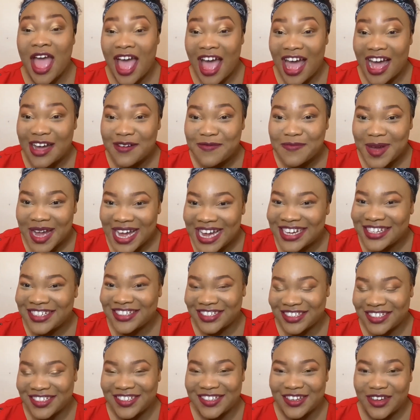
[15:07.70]
I'm
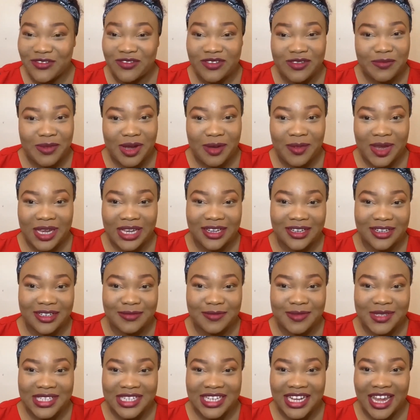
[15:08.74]
actually loving my makeup
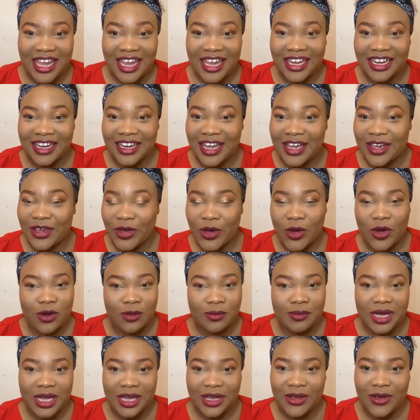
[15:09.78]
today, like, oh
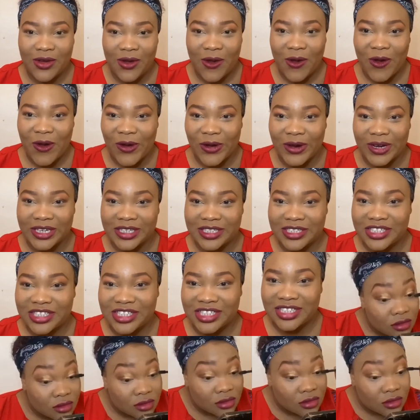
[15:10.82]
my gosh.